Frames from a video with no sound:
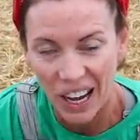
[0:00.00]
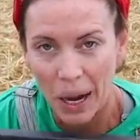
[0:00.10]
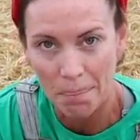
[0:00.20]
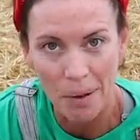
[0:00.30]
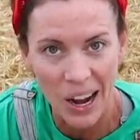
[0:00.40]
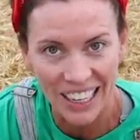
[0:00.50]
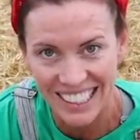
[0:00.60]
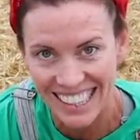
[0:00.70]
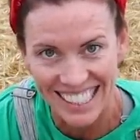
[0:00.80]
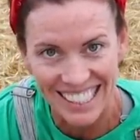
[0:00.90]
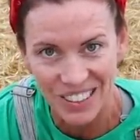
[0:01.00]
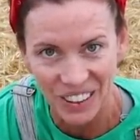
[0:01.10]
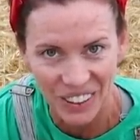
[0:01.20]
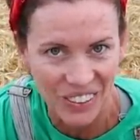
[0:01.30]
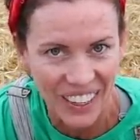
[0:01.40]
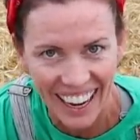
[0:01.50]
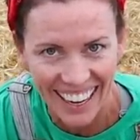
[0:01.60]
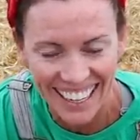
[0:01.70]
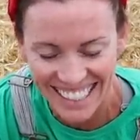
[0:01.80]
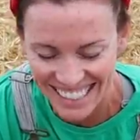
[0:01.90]
unbox this with you
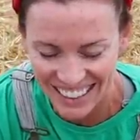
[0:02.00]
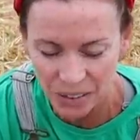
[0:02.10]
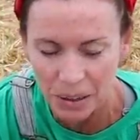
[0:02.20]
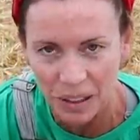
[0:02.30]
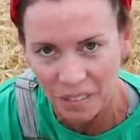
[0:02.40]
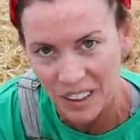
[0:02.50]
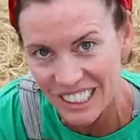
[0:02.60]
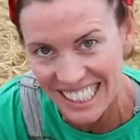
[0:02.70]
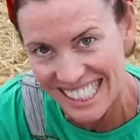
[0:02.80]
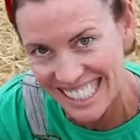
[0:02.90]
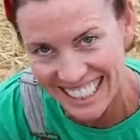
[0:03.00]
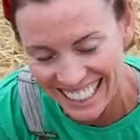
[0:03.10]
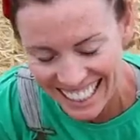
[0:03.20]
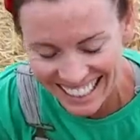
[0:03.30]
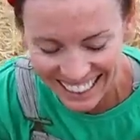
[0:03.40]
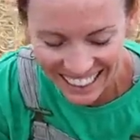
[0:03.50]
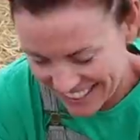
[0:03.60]
guys. You'll be the first to see it.